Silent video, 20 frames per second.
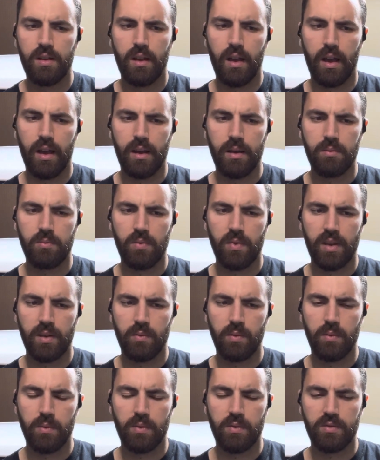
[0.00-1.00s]
um, like
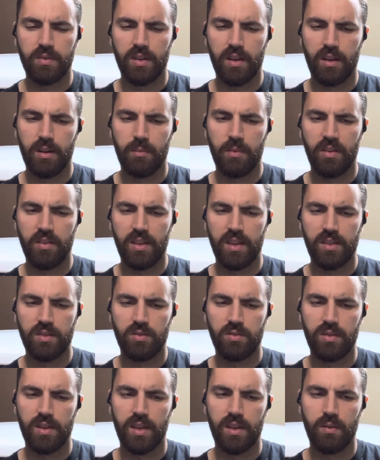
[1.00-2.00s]
what we were talking about
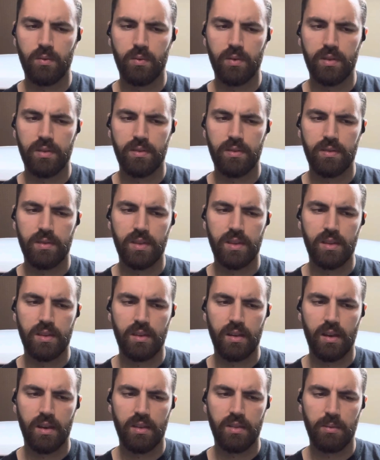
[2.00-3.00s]
yesterday with the
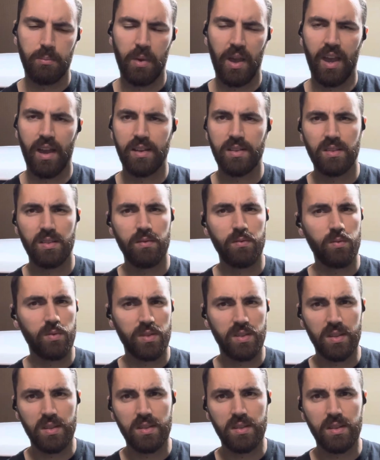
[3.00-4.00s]
uh, the passive
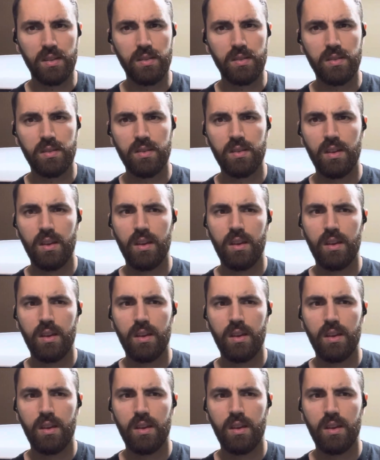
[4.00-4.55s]
resistance,